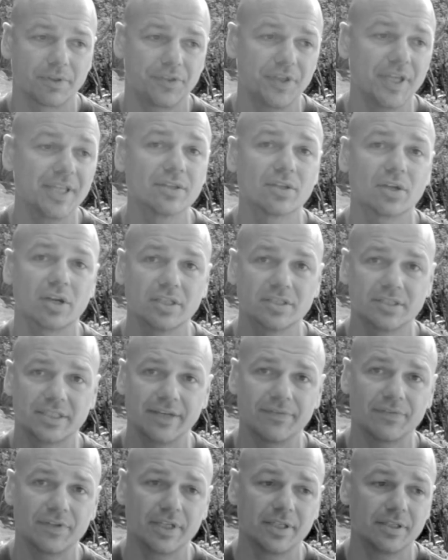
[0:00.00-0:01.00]
the thing that I
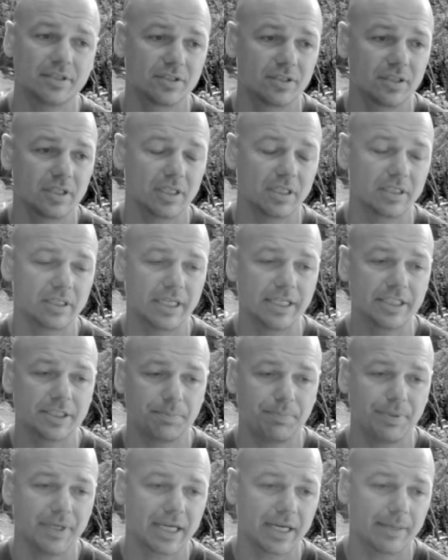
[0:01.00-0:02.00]
definitely need
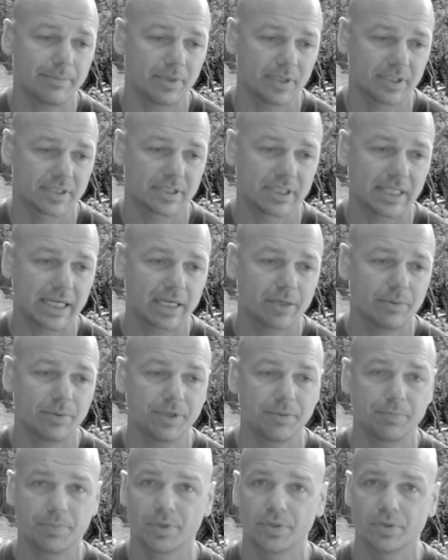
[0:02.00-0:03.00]
to pick up my slack
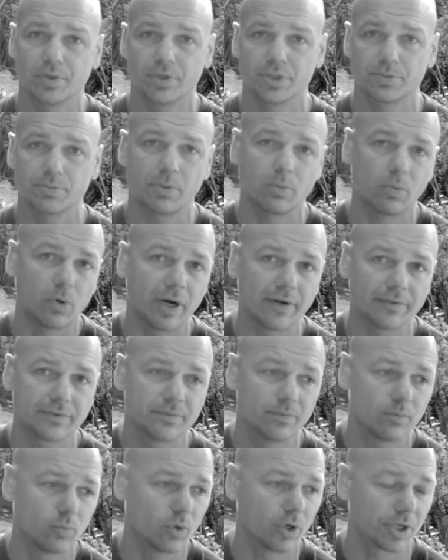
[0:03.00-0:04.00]
with because my
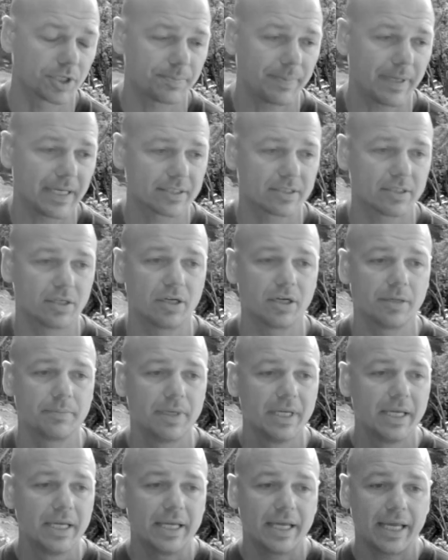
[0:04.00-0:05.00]
wife works
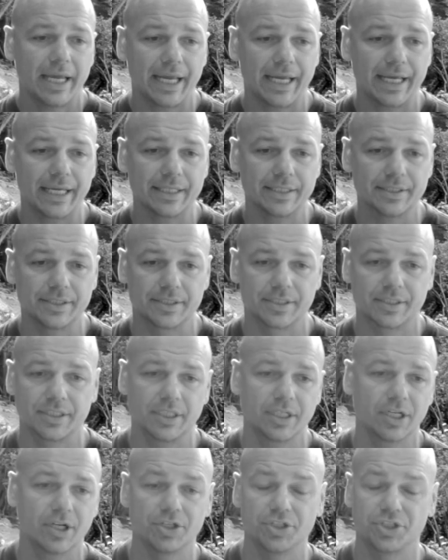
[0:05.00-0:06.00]
part-time and,
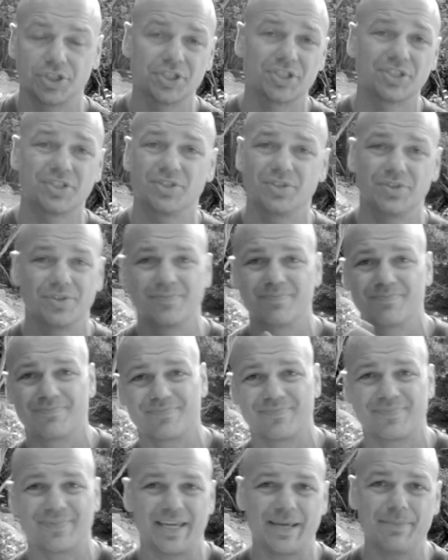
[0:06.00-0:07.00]
you know, just
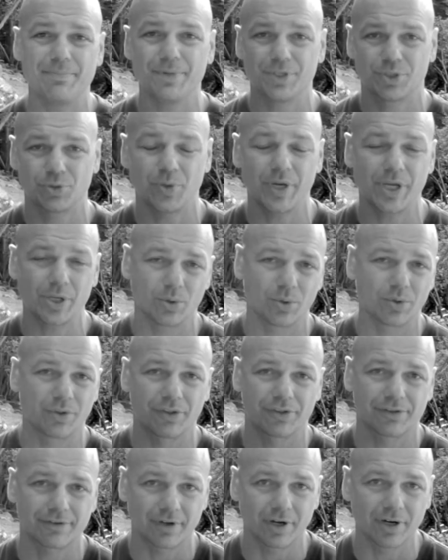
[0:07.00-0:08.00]
in between all
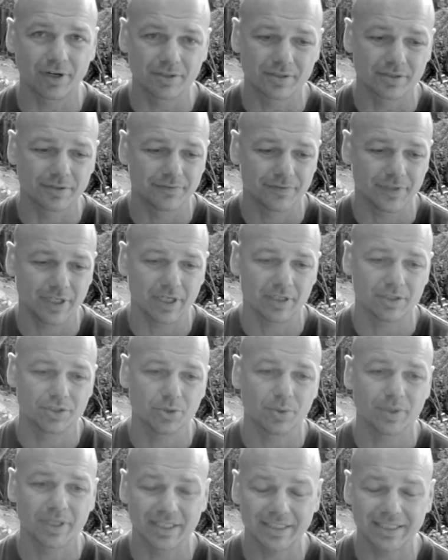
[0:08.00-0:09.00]
the throws of you know
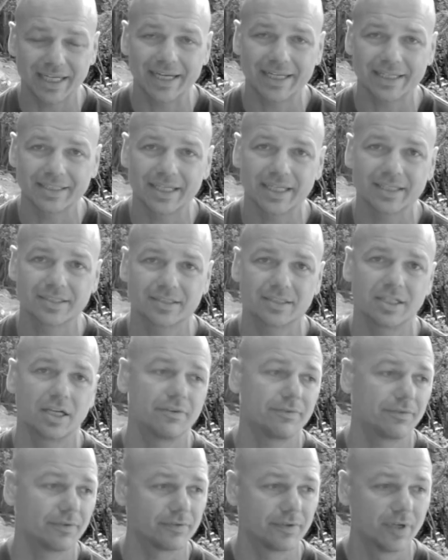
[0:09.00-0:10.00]
doing the day-to-day
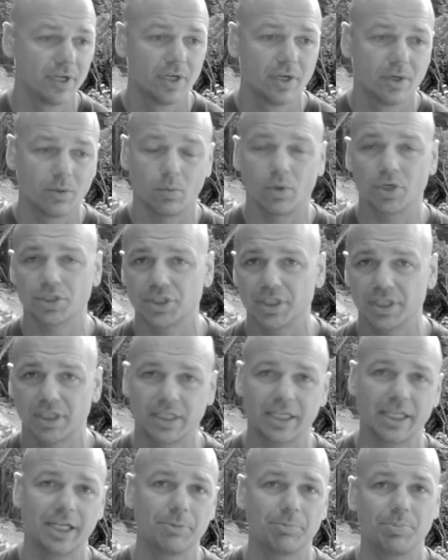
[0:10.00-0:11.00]
stuff of washing
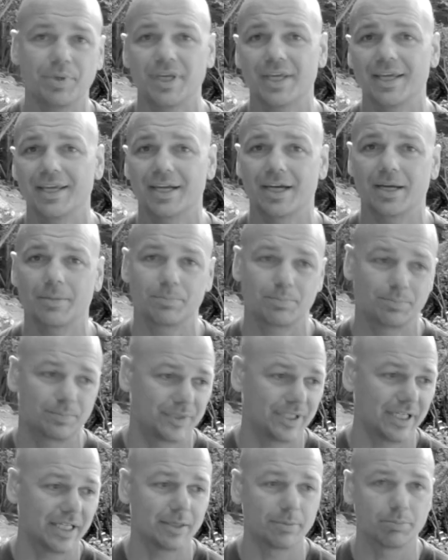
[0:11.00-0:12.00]
cleaning picking up
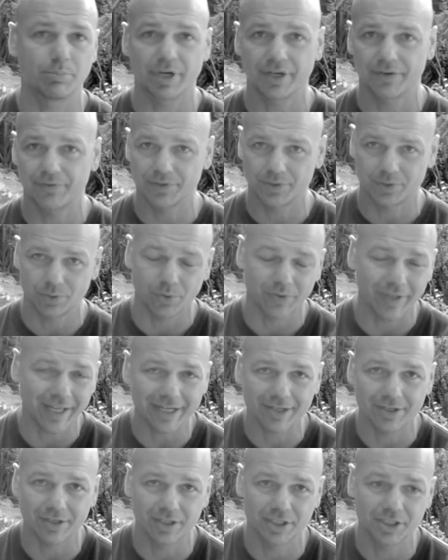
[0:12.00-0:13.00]
dinner breakfast all
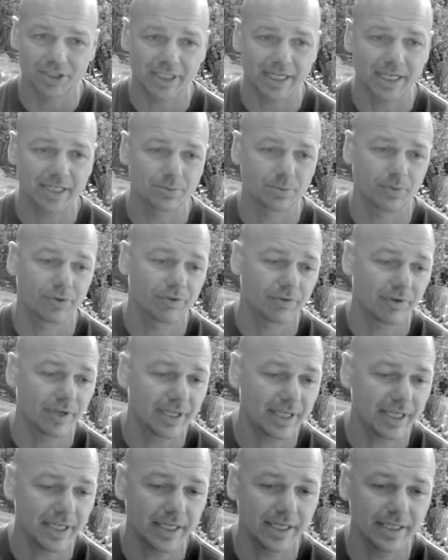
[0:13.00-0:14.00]
that kind of jazz with
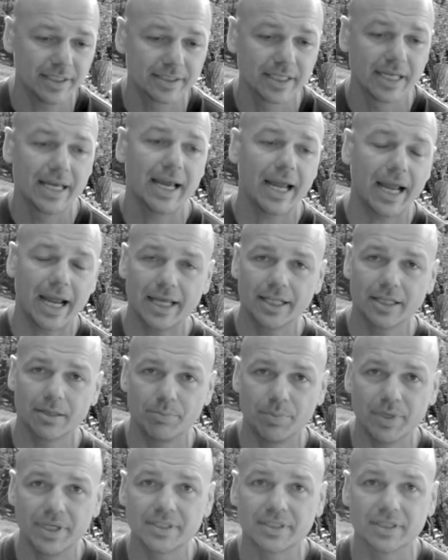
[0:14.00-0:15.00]
three kids and the
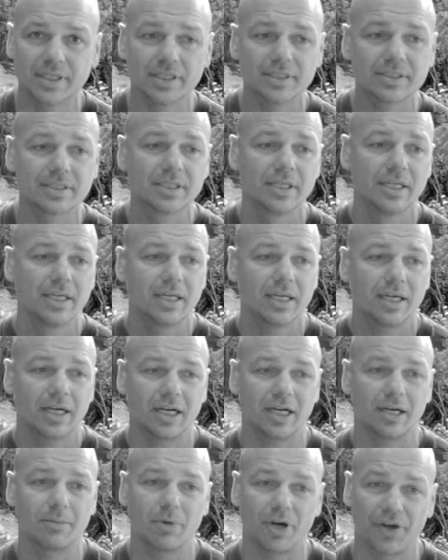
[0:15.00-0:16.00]
business
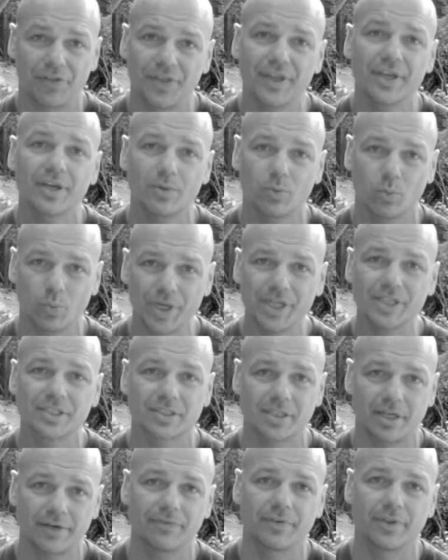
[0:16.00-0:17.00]
um, i think we
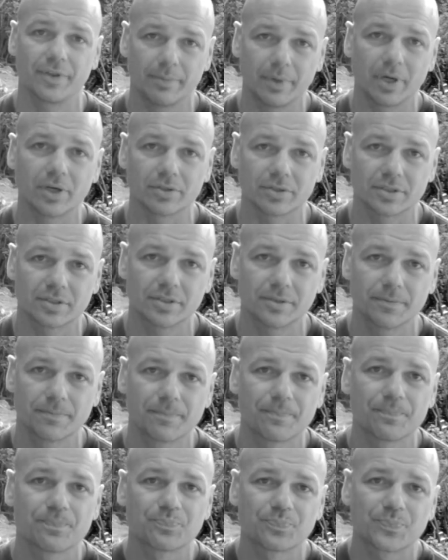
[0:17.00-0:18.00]
suffer the most
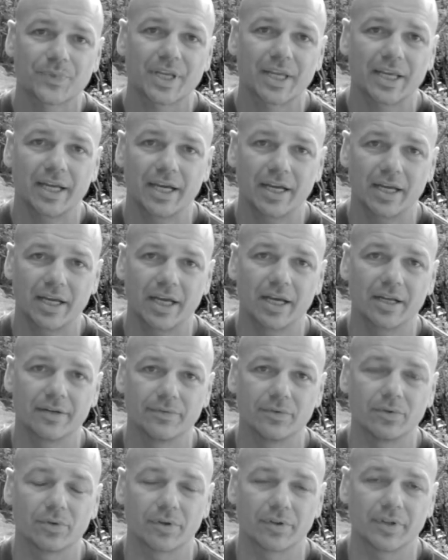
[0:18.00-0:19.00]
out
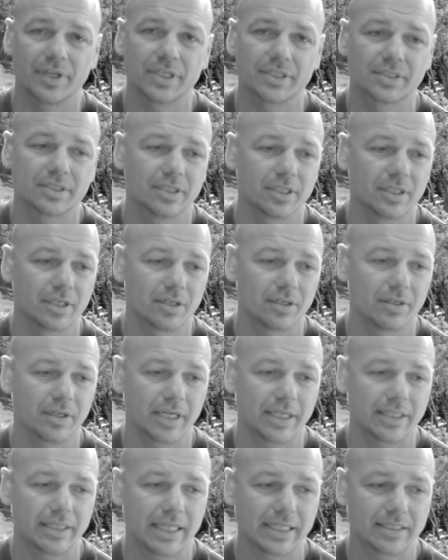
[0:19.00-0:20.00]
of all of this, you know,
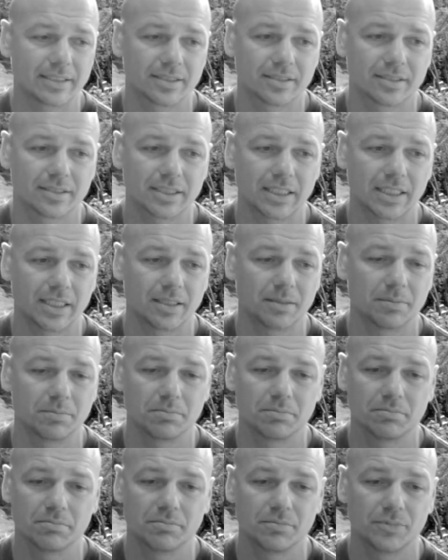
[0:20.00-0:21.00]
and that's
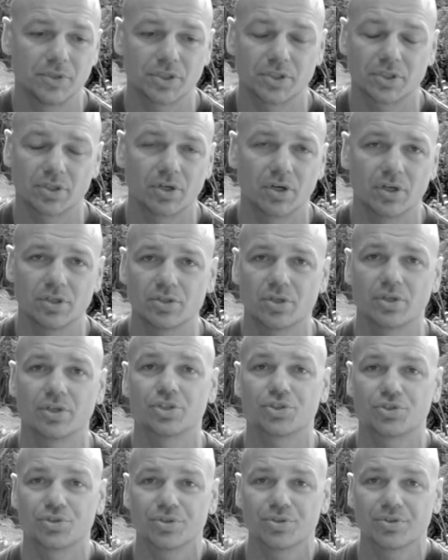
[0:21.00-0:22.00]
um, just the God's
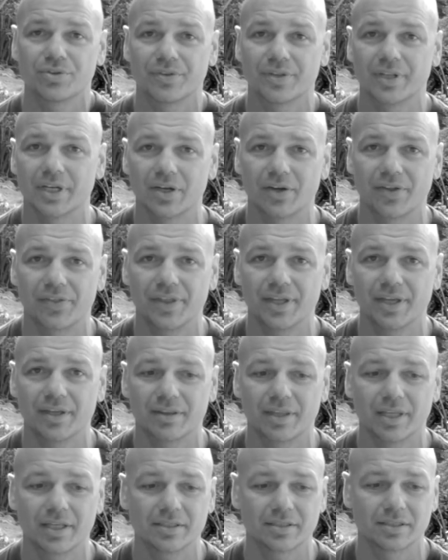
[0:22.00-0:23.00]
honest truth. You know, I
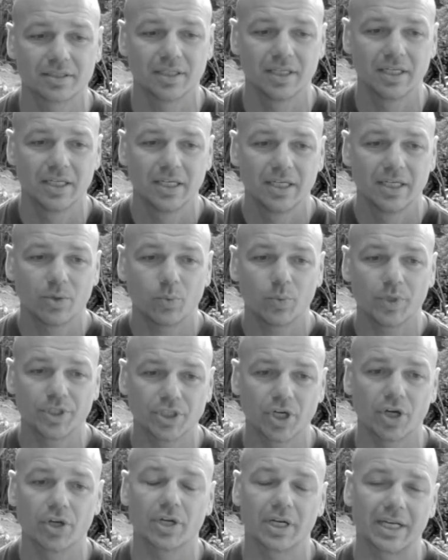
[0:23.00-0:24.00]
think there's, we
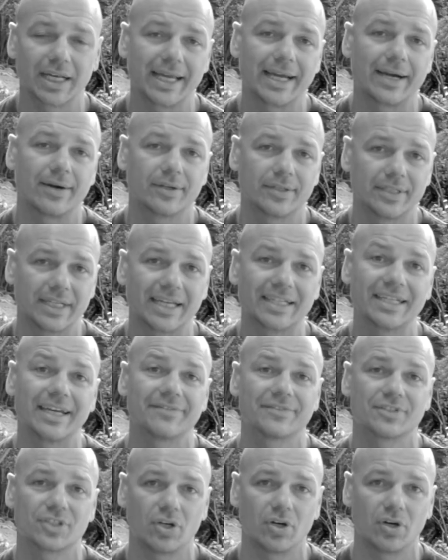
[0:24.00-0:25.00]
don't allow
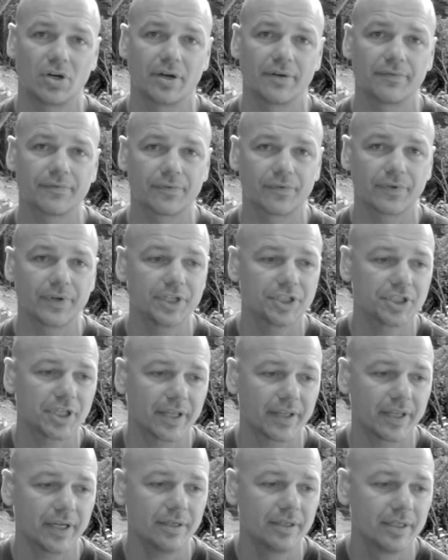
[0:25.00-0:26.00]
enough time for each
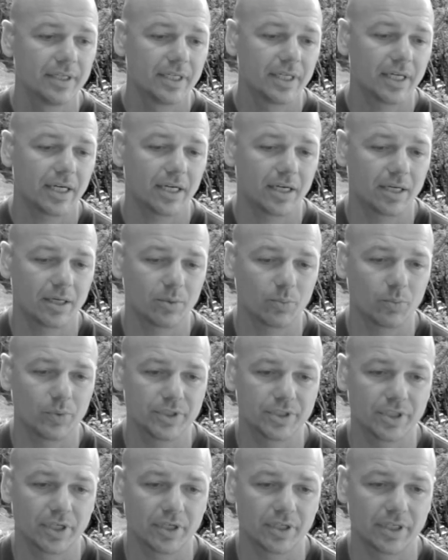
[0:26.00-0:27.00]
other. Um,
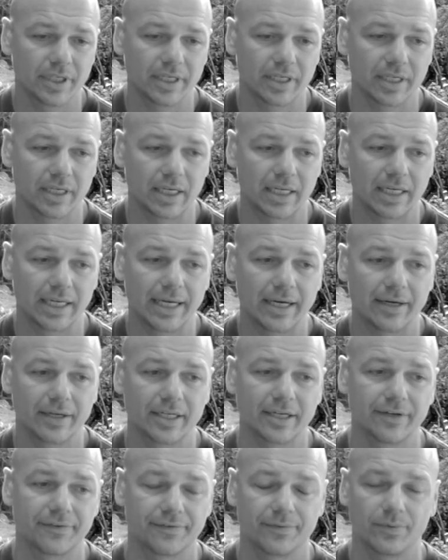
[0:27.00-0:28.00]
we don't uh, allow
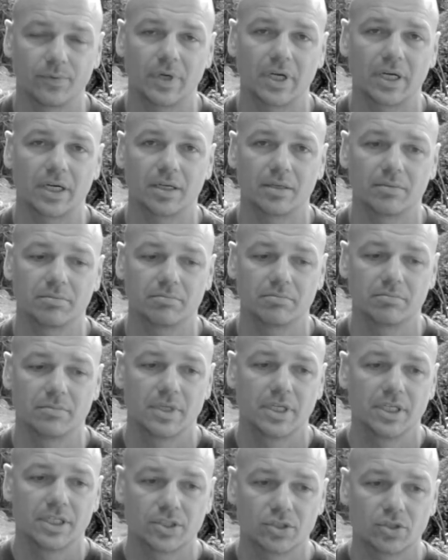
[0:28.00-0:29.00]
enough um,
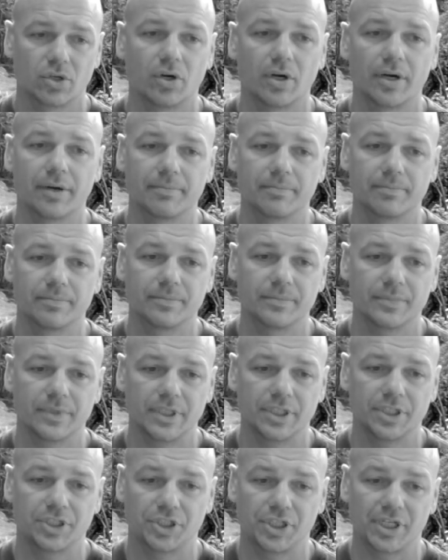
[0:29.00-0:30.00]
time
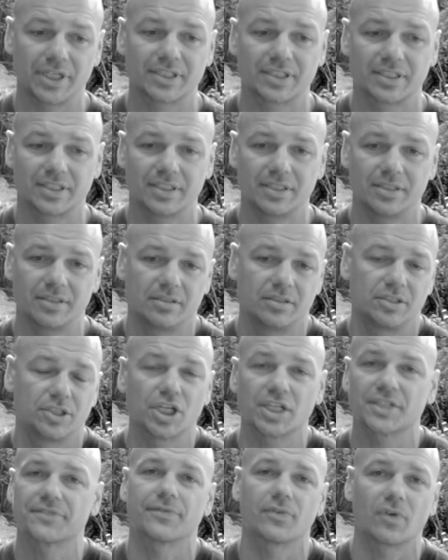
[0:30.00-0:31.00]
just
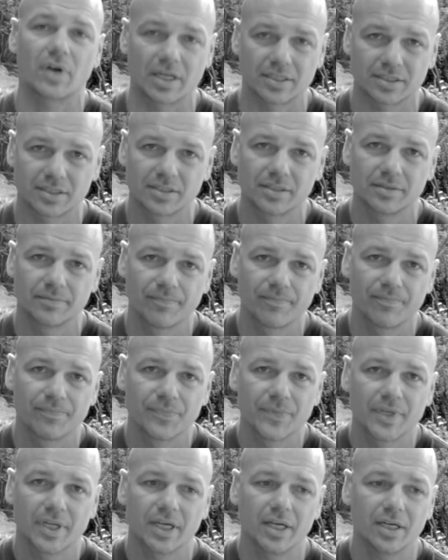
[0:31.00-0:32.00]
just for us.
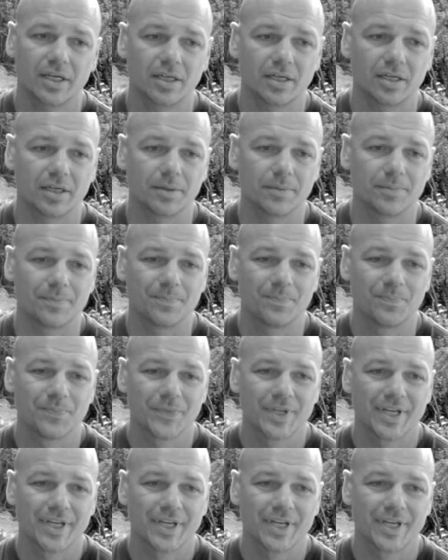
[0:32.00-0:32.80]
Um,